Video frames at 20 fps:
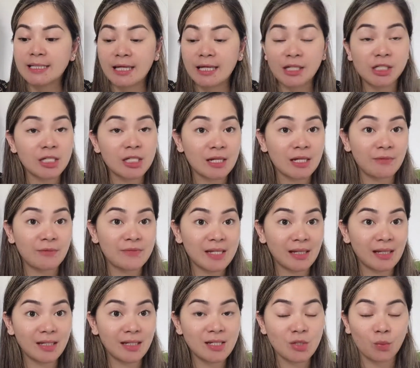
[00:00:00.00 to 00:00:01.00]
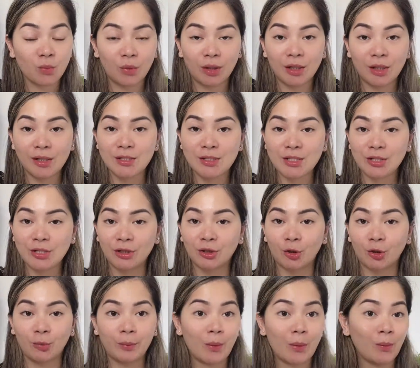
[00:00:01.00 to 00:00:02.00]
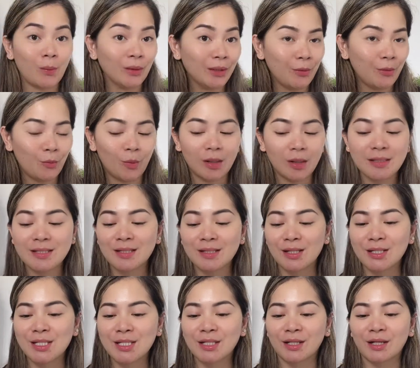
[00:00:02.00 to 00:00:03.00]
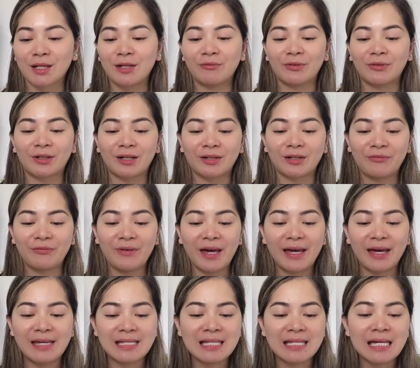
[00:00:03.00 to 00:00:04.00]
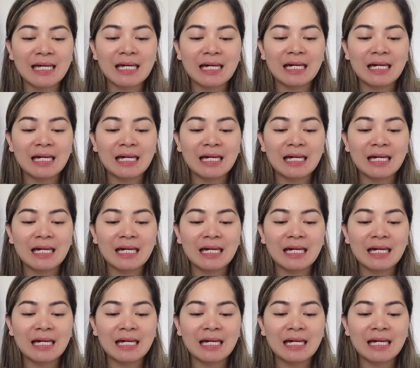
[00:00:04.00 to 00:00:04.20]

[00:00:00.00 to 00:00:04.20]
they just have sent us one, so there will be only one sunscreen for our face.